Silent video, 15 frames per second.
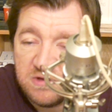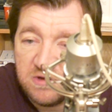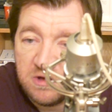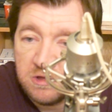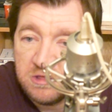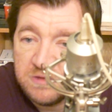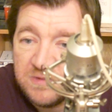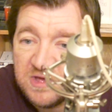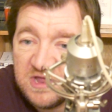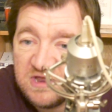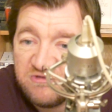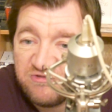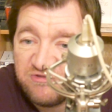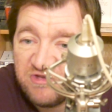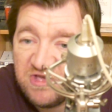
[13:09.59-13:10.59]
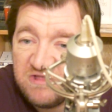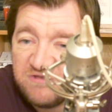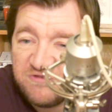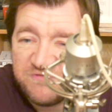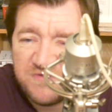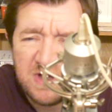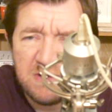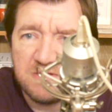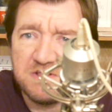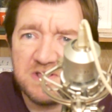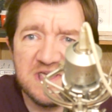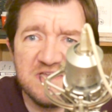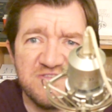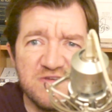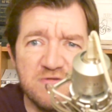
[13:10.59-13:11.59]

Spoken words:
Ollie made his changes very late.